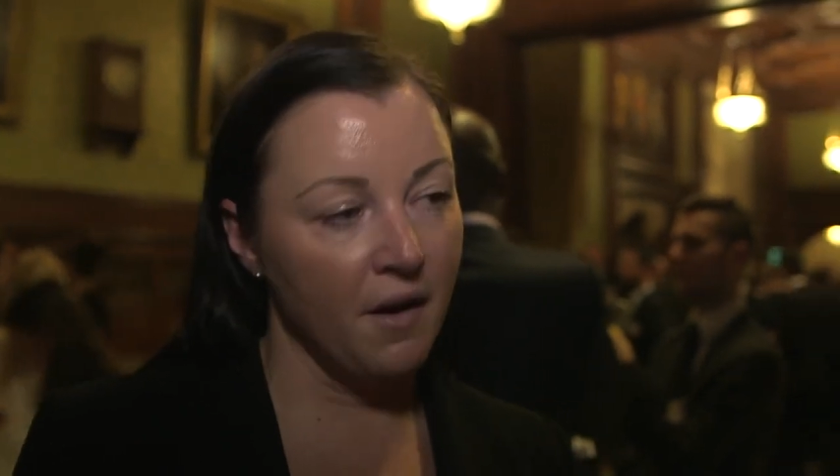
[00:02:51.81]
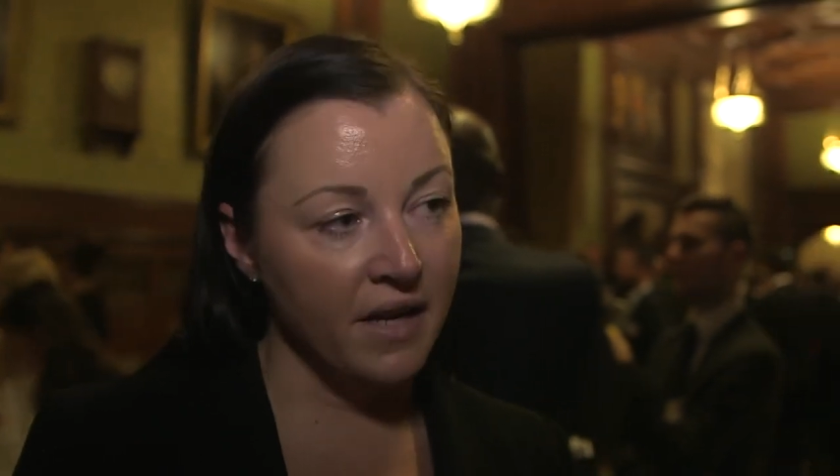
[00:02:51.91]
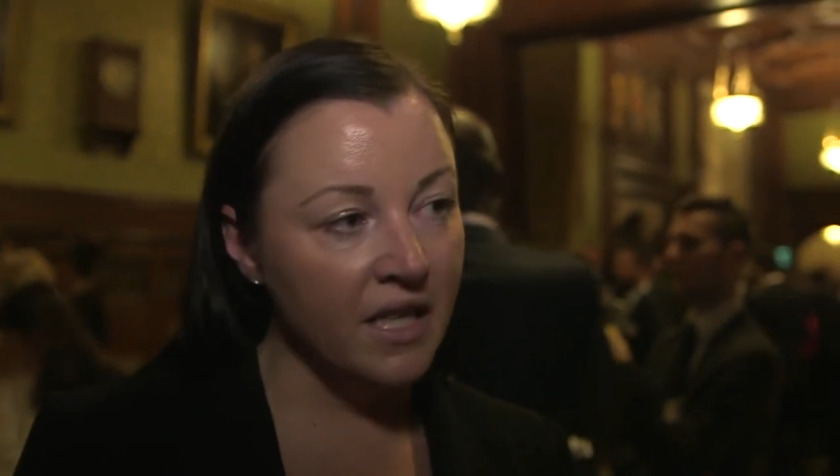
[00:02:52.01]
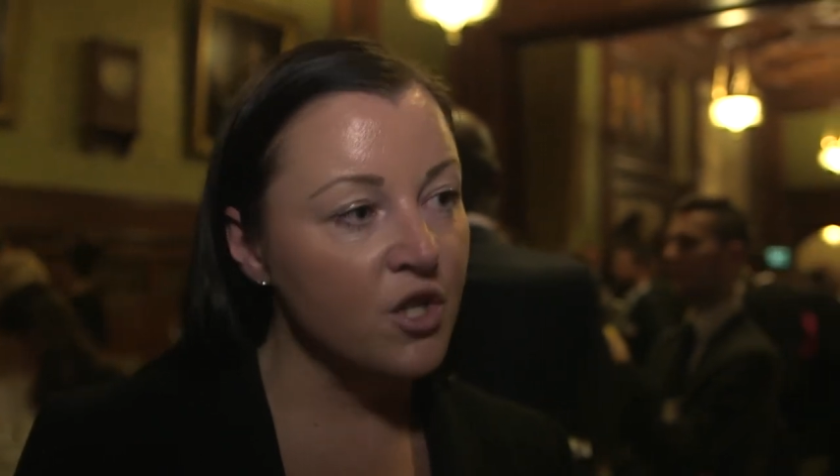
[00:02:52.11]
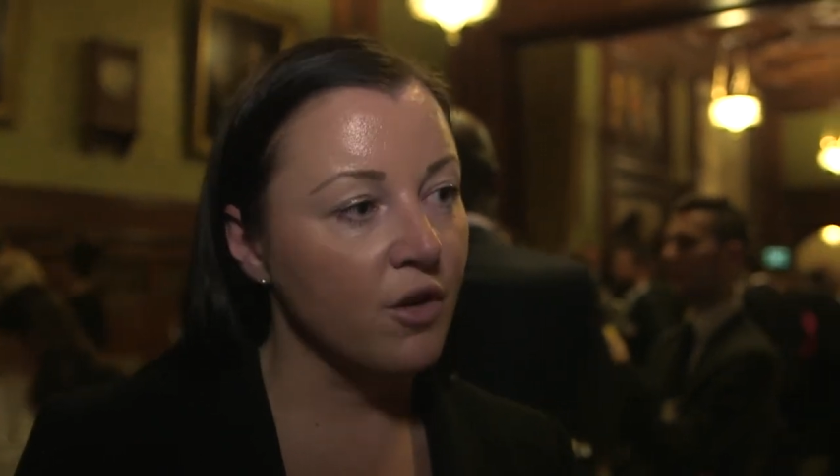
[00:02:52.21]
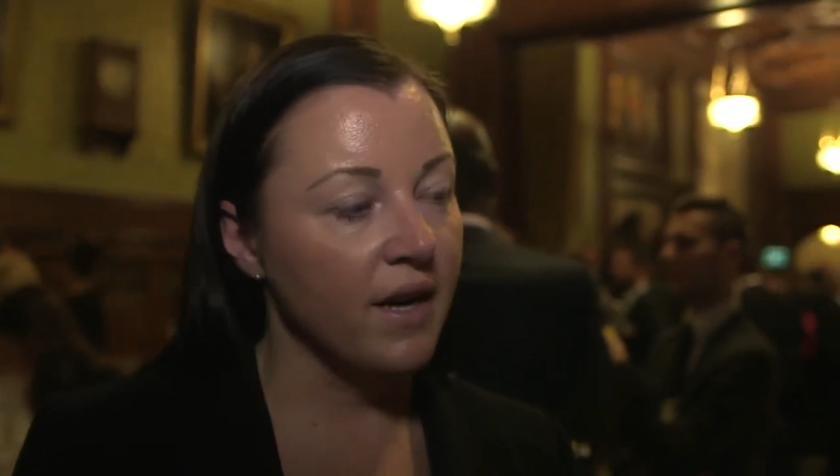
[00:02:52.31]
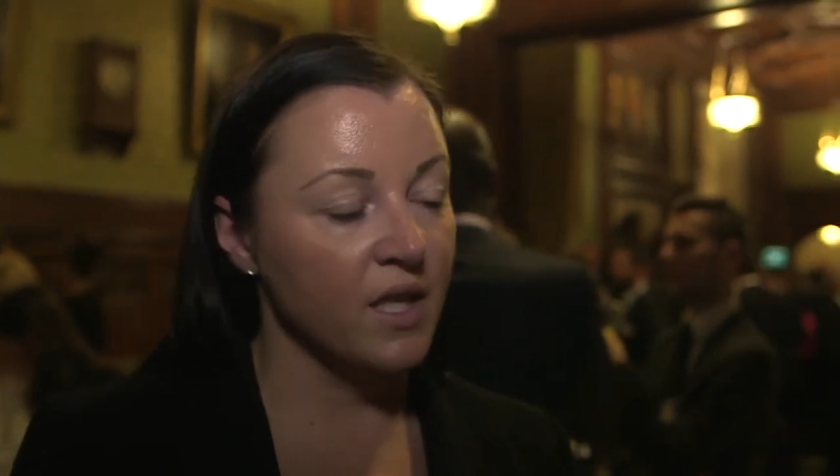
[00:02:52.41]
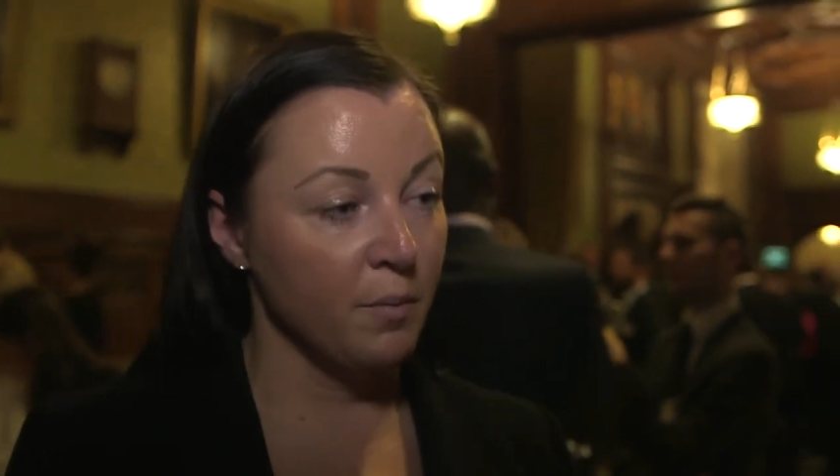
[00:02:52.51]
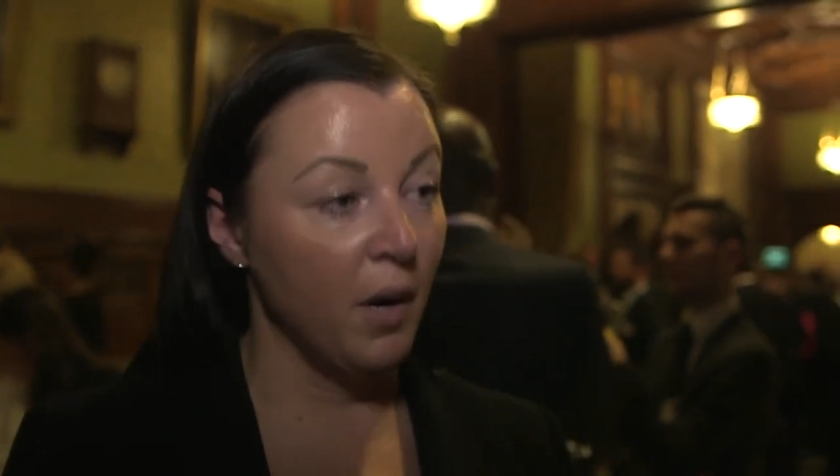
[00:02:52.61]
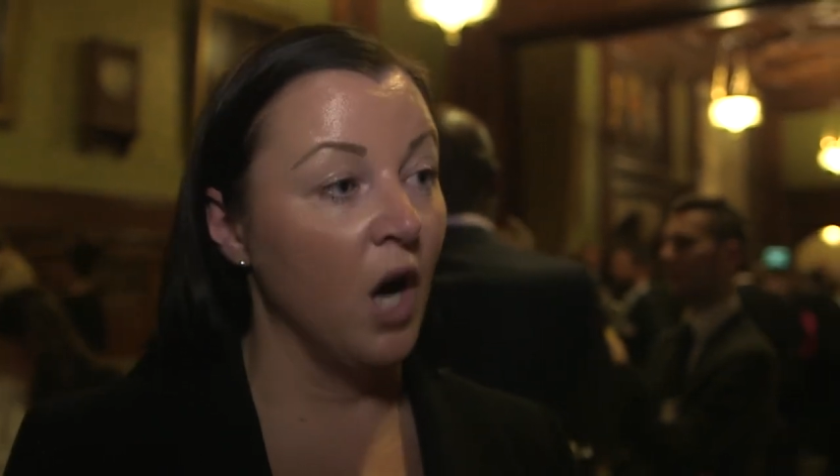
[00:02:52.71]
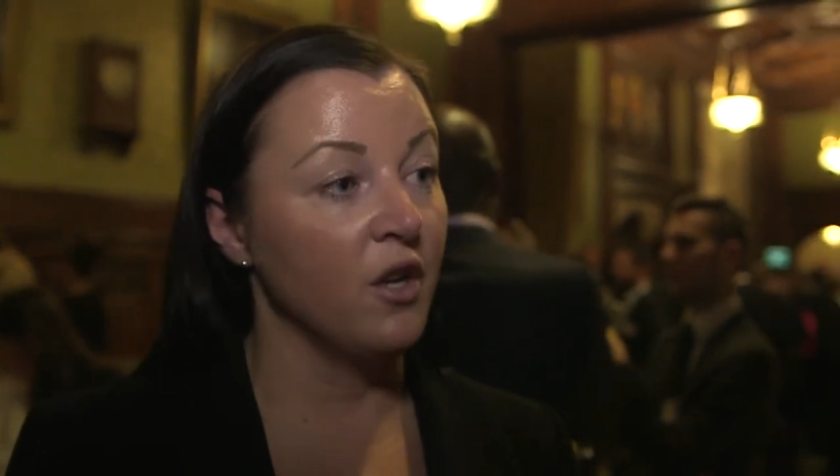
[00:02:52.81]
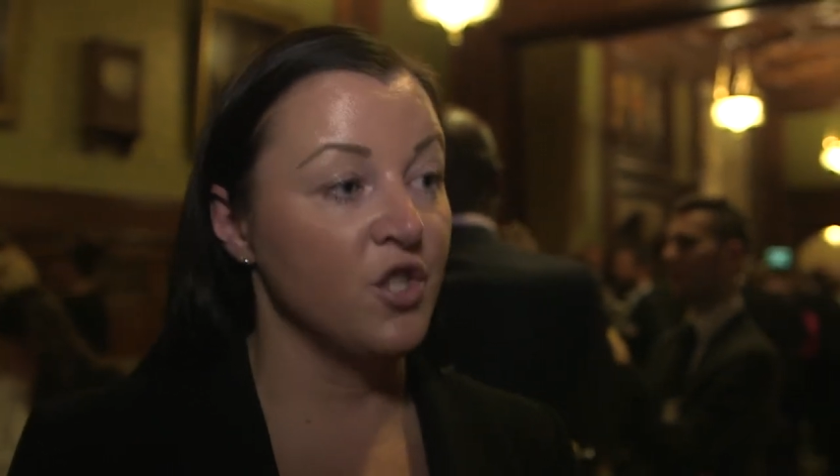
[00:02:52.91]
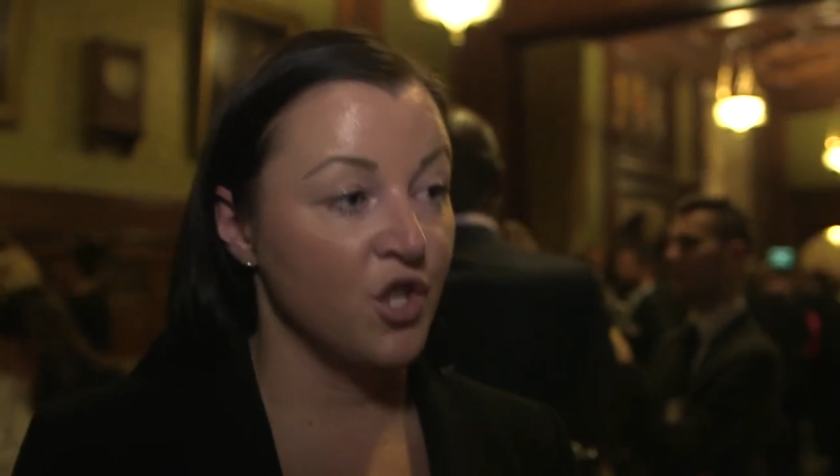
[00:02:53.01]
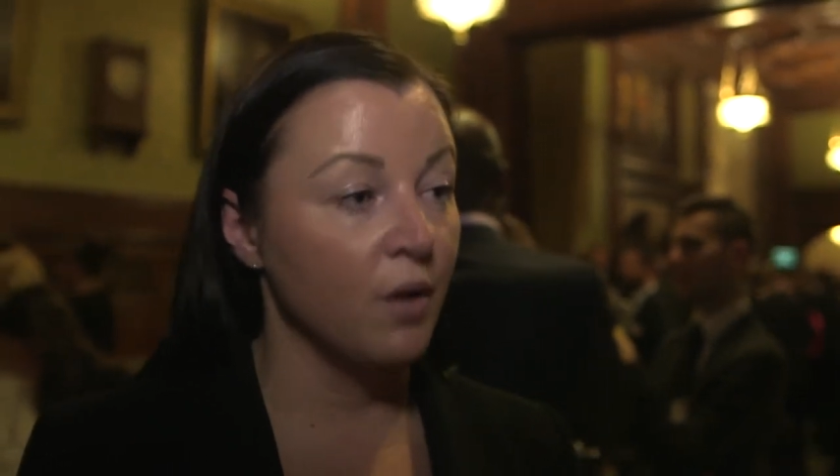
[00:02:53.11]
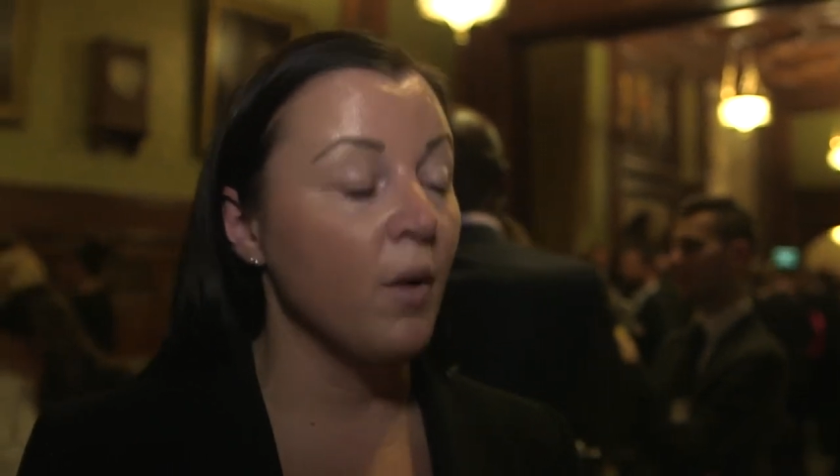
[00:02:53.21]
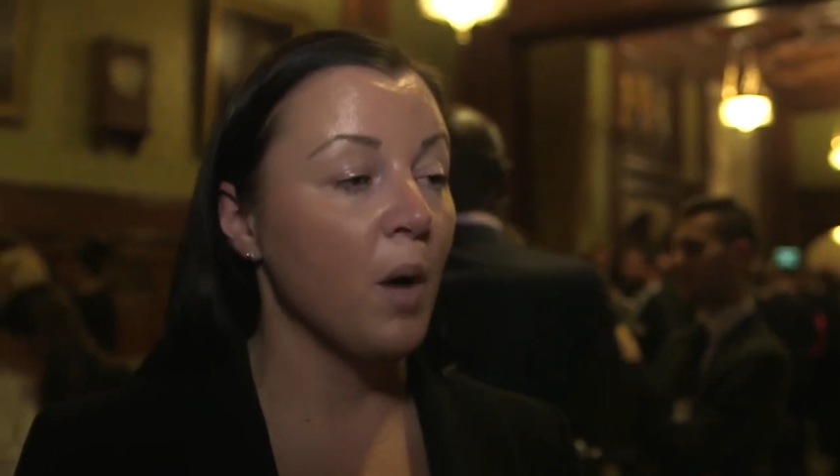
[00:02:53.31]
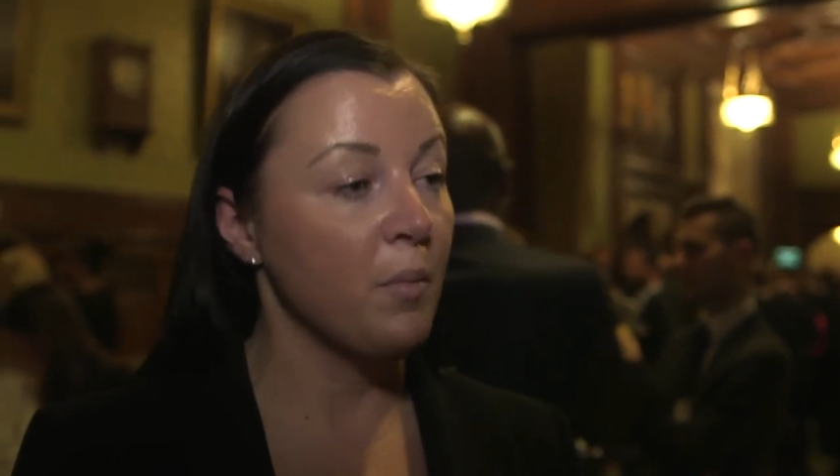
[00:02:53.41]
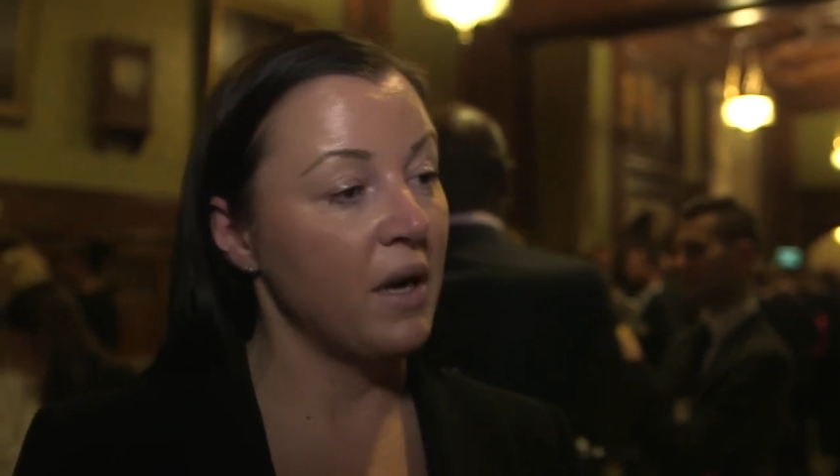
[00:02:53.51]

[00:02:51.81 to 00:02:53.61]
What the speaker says: they're an integrated partner to our